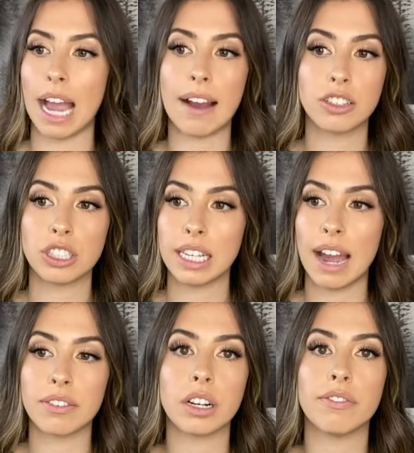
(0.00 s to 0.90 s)
Actually,
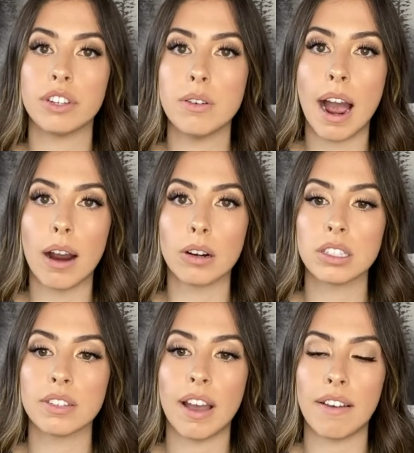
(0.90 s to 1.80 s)
after a few
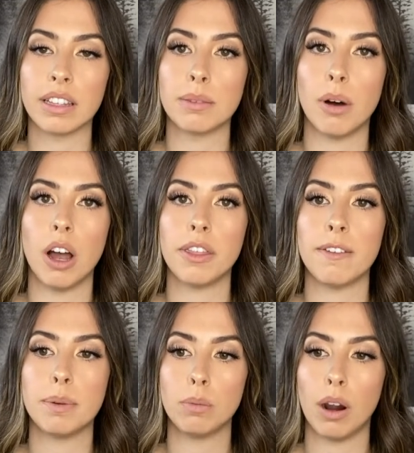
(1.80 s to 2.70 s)
hours of having them on, they've
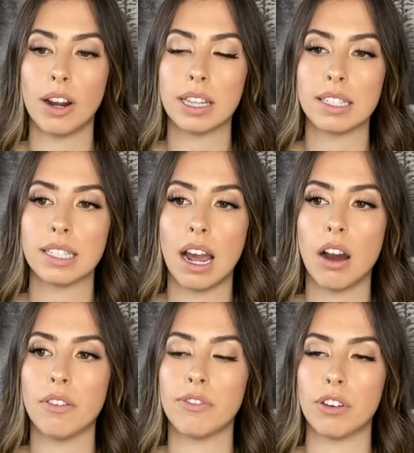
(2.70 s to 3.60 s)
been wearing this
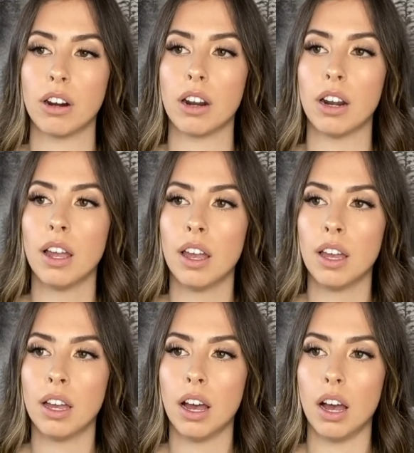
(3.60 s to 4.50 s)
now for
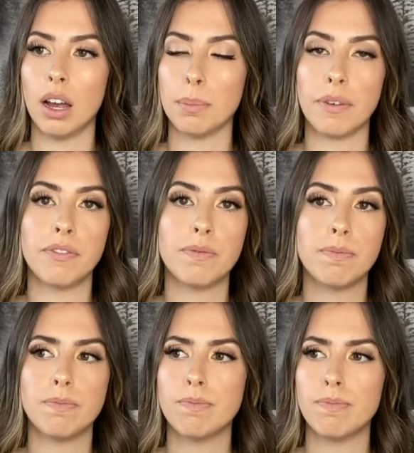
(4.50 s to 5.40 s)
a
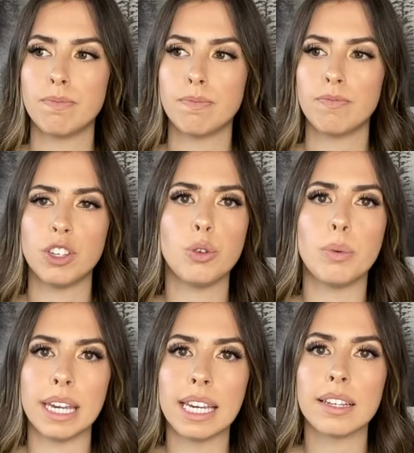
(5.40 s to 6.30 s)
few
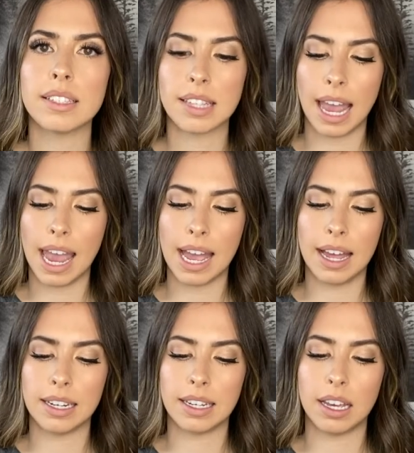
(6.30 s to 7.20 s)
weeks, and